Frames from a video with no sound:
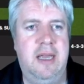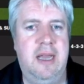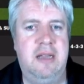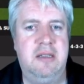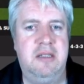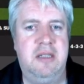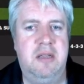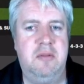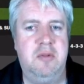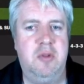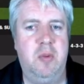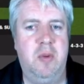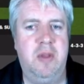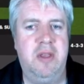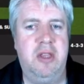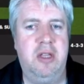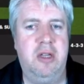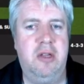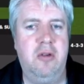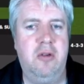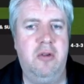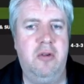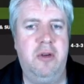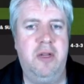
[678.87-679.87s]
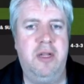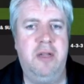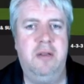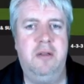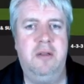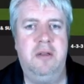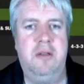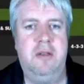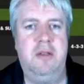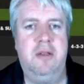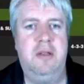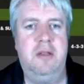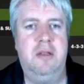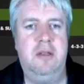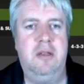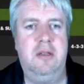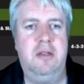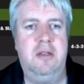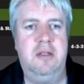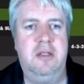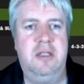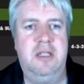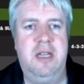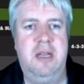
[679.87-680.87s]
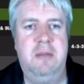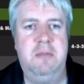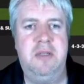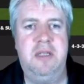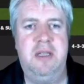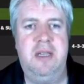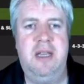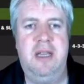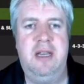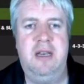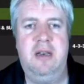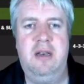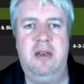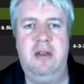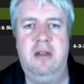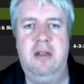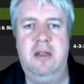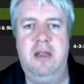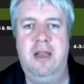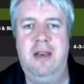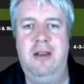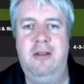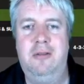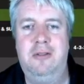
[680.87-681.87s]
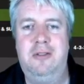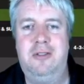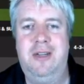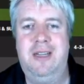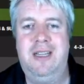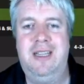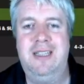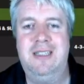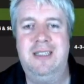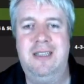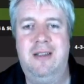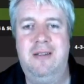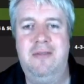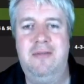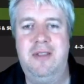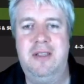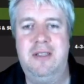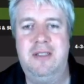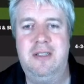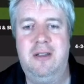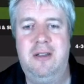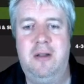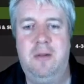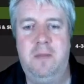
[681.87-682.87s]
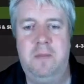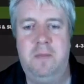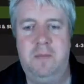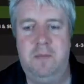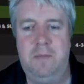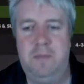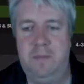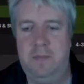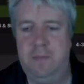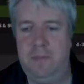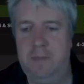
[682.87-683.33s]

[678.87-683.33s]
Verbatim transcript: Yauzems with the corner, chips it in, and Uldriķis is over the top.